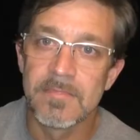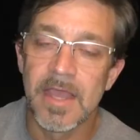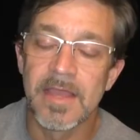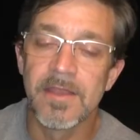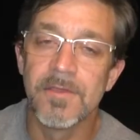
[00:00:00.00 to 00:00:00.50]

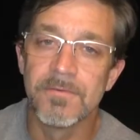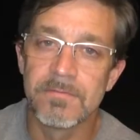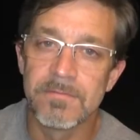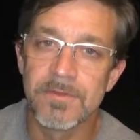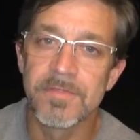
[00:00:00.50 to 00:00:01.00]
Now, I know
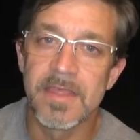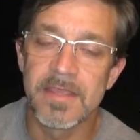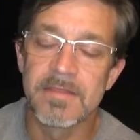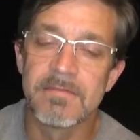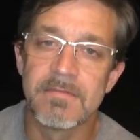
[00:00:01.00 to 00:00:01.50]
you're
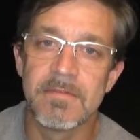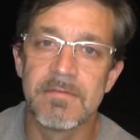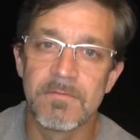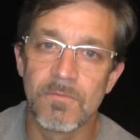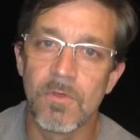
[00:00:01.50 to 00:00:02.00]
thinking,
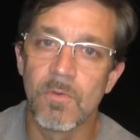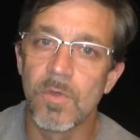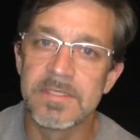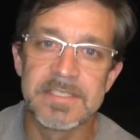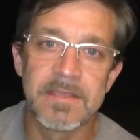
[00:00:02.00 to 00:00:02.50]

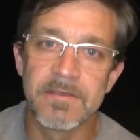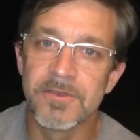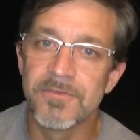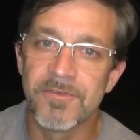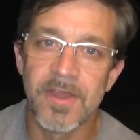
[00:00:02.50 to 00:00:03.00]
what is he going
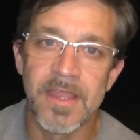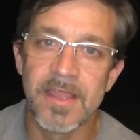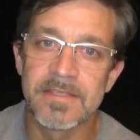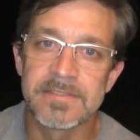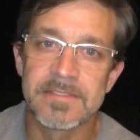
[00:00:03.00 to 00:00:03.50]
to do for
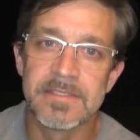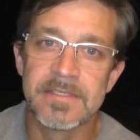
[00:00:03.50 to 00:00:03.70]
X?